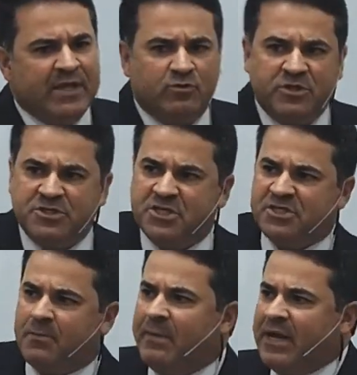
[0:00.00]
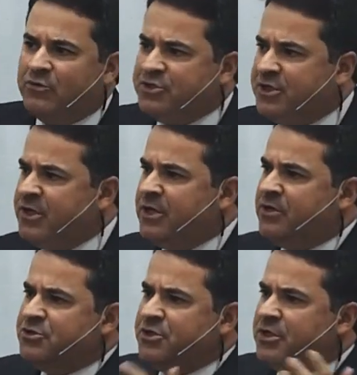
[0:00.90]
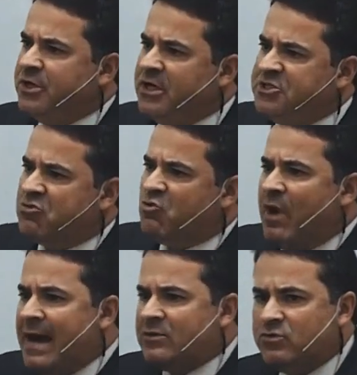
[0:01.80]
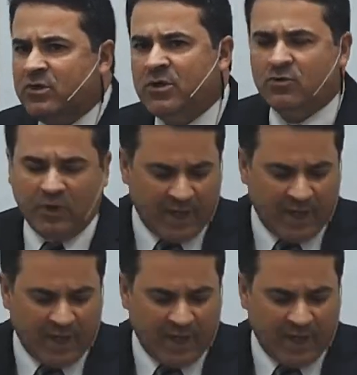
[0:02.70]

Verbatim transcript: his laziness, uh, everything that attachment to be